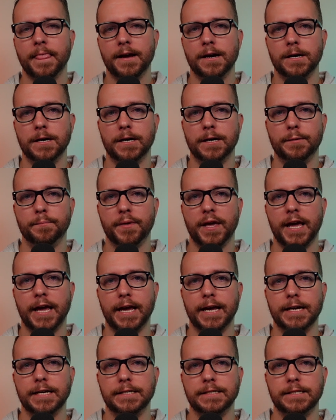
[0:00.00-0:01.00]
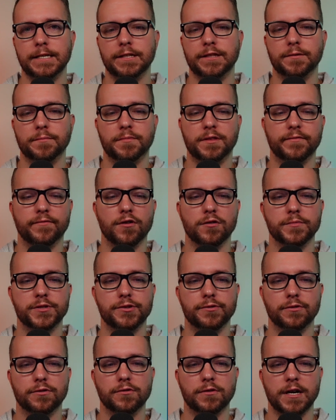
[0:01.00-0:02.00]
Um, and uh, the, the,
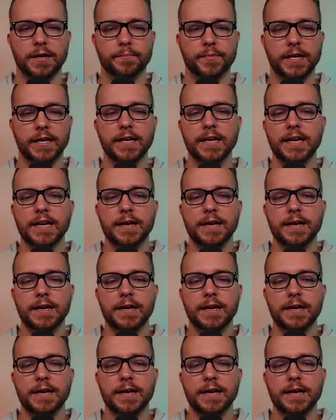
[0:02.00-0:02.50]
pharmaceutical company.